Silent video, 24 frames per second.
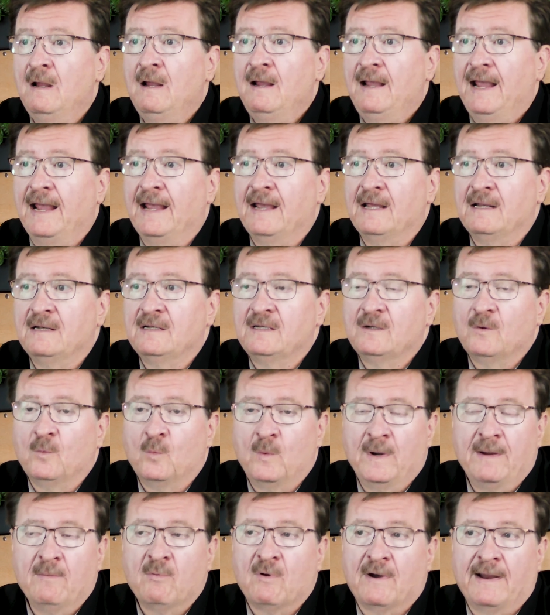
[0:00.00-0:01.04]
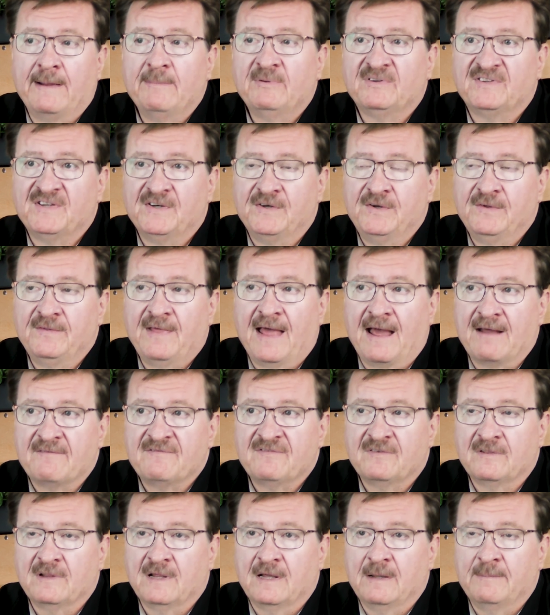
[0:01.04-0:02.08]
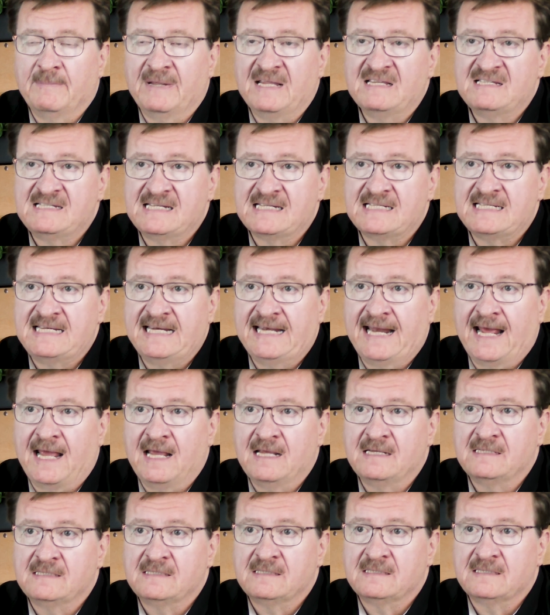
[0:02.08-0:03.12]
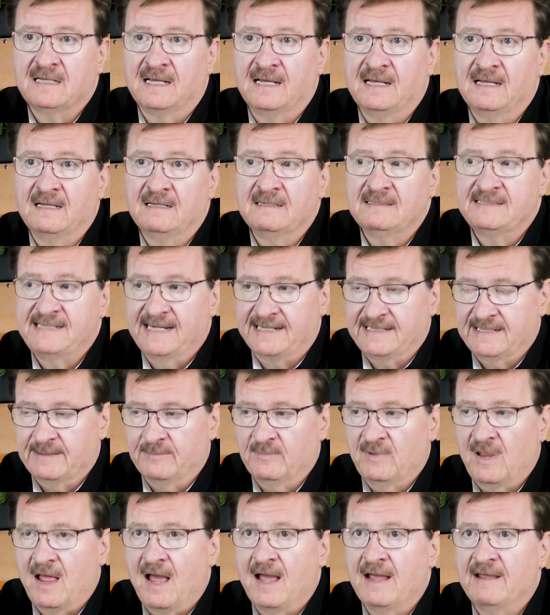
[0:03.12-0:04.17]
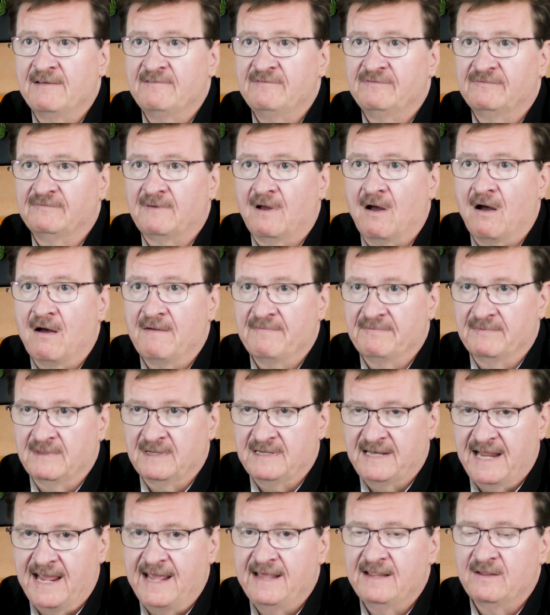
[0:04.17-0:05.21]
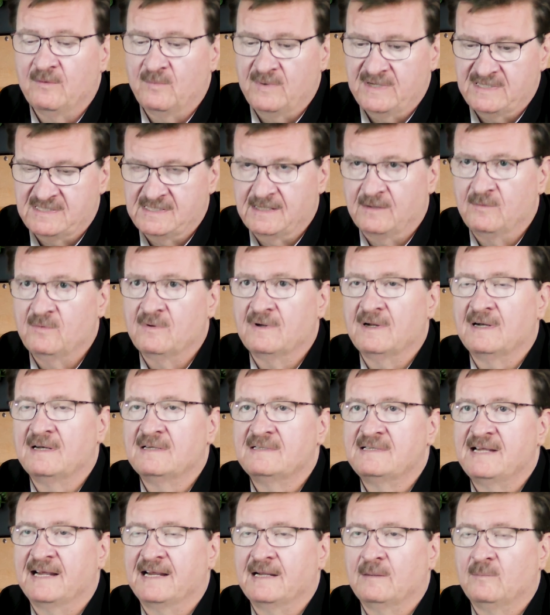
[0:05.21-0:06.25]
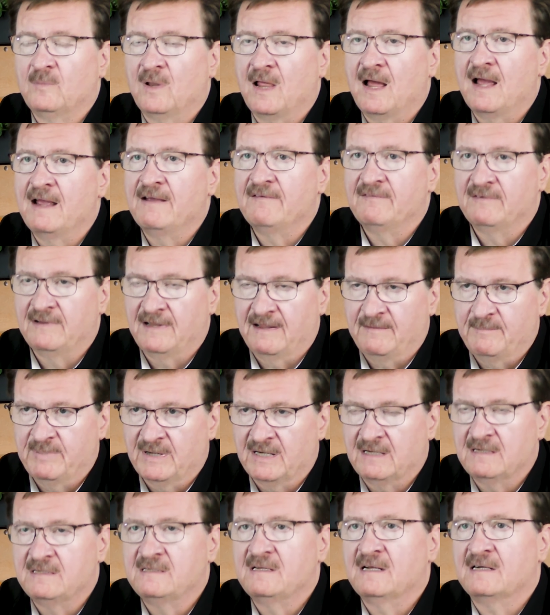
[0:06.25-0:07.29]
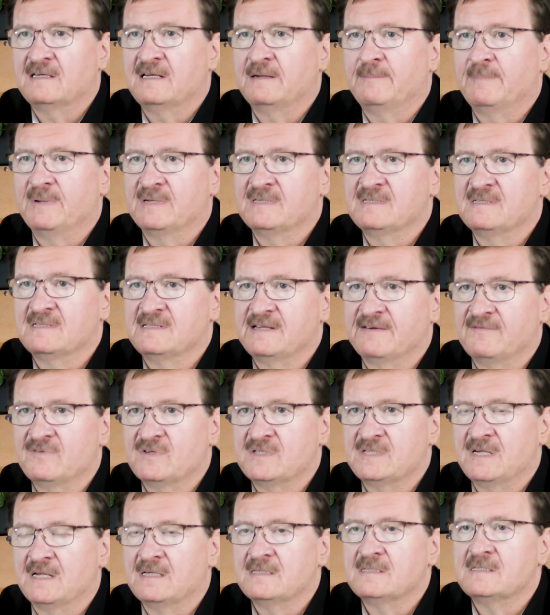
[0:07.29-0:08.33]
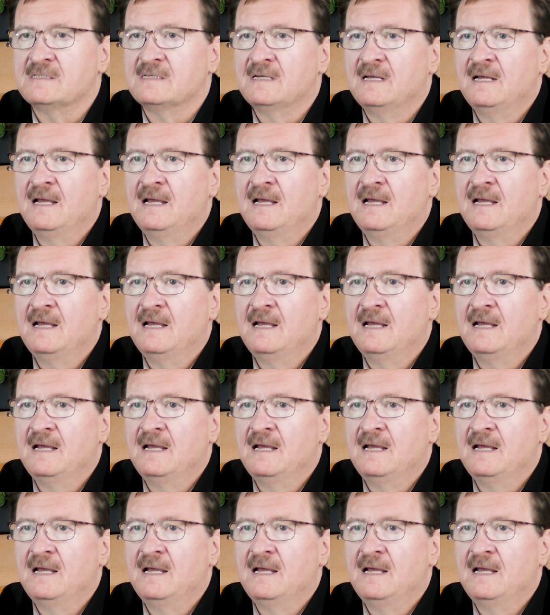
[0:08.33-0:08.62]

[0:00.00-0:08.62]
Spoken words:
And we were able to do that for them in 60 days and take them live on the day that we said we're going to take them live, and they've been conducting business ever since.